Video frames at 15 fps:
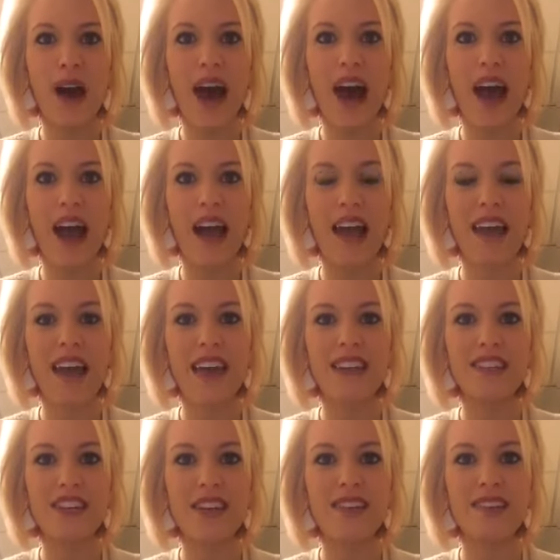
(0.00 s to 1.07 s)
I
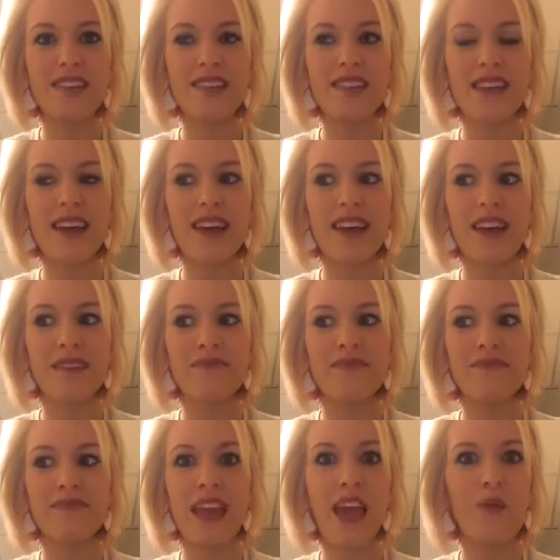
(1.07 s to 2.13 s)
just
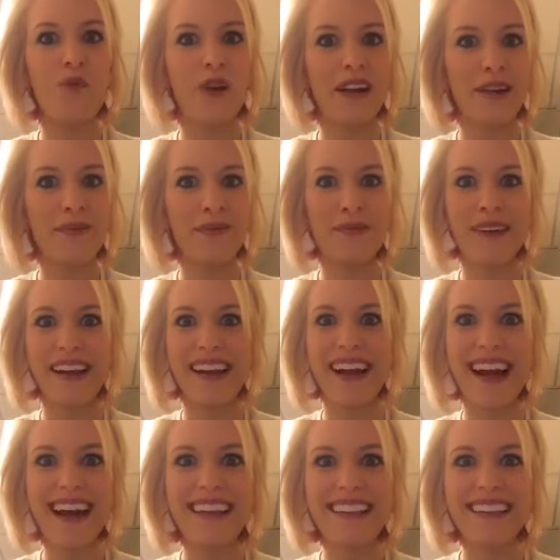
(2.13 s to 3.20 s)
am working with what I
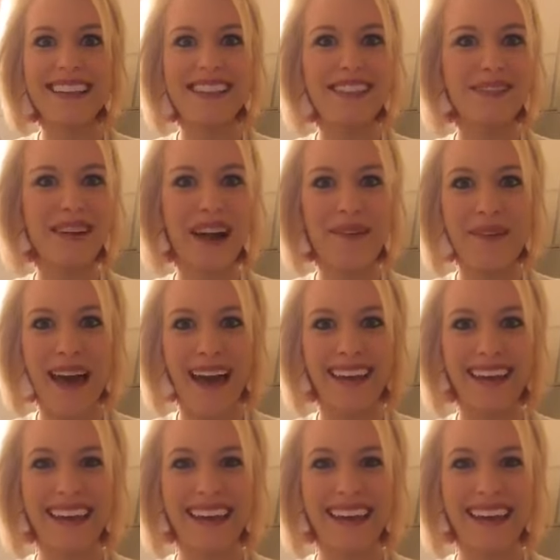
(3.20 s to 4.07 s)
got. This is where I'm at.